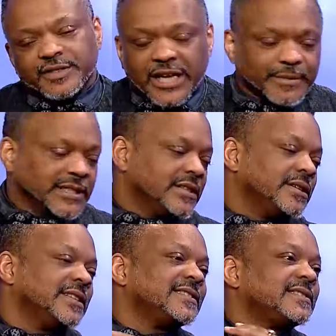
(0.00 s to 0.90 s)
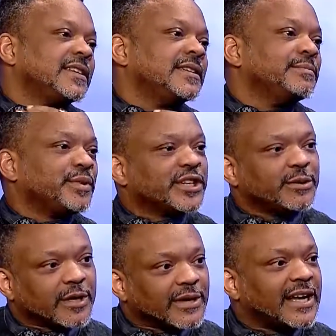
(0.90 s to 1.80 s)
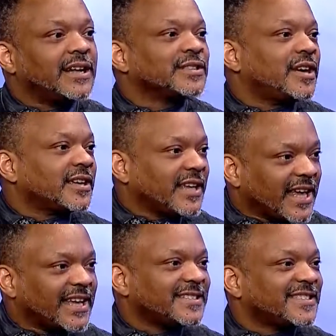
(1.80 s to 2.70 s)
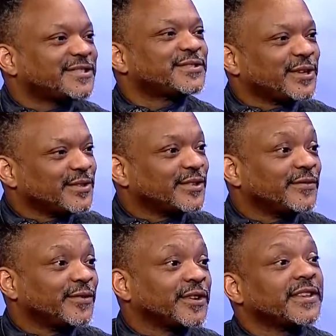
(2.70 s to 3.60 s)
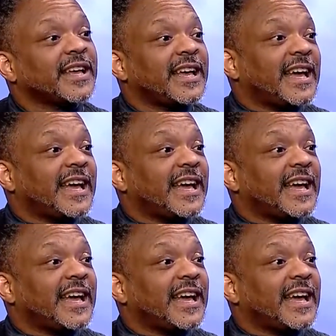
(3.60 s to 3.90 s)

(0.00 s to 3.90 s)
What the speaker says: Jamie Lewis and Bernie Worrell, Talking Heads, etc., so on and so forth.